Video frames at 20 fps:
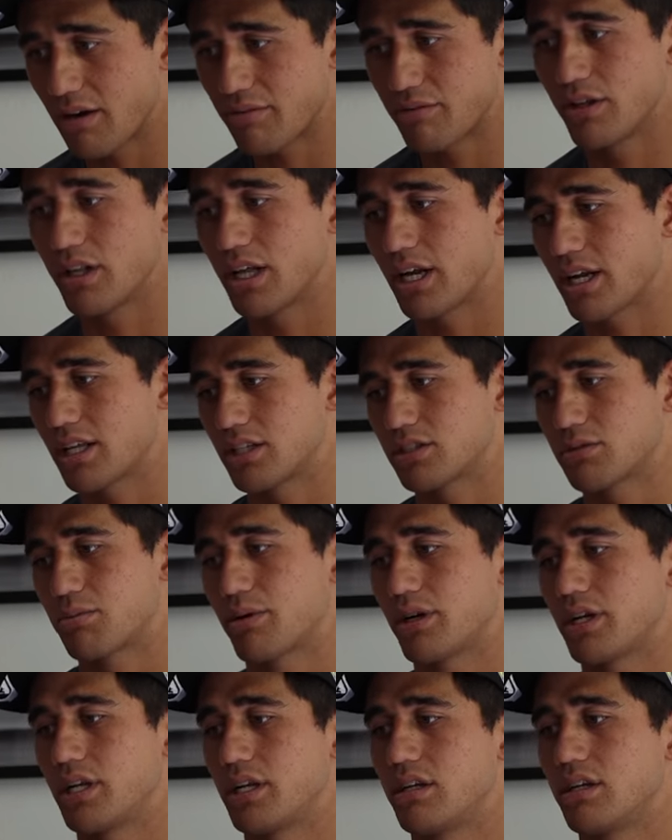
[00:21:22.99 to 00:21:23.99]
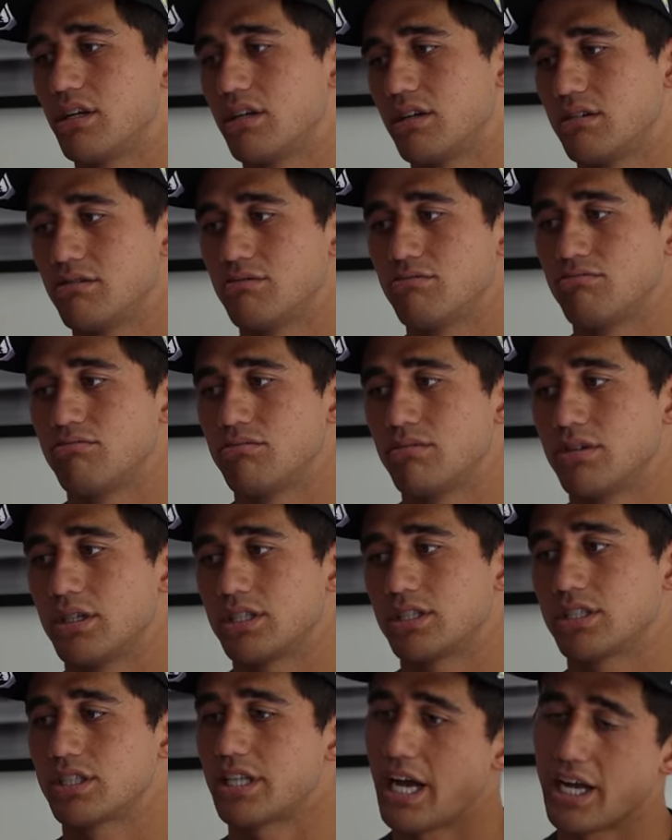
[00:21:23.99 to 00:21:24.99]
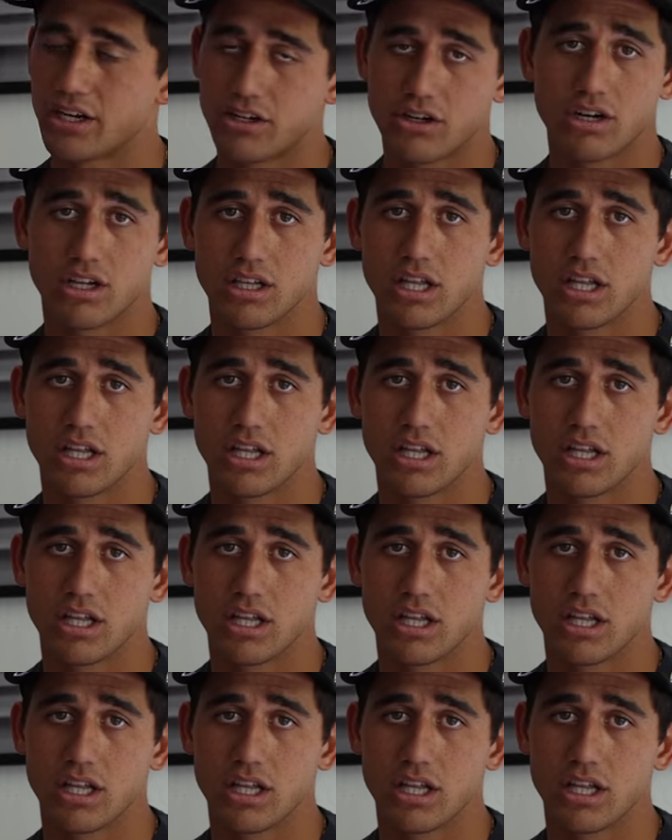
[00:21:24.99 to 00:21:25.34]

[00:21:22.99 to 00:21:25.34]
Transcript: I feel like it's pretty standard.